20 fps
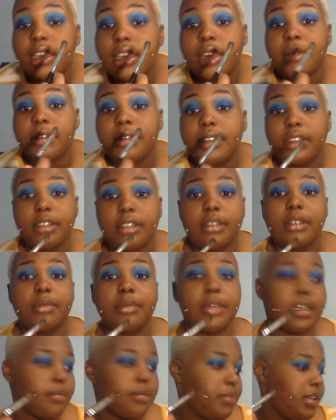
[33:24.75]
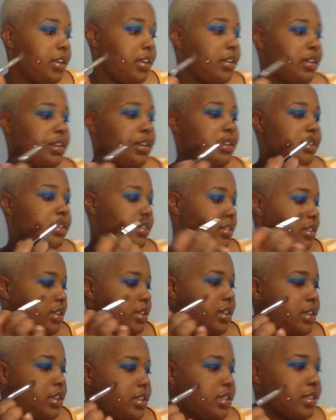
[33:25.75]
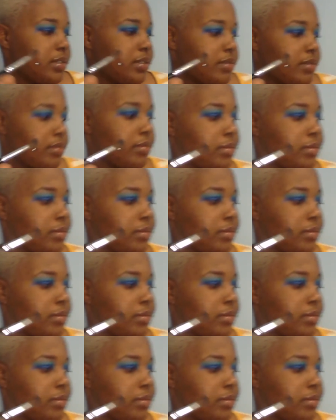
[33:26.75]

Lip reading: I'm going to go in my mirror and do this.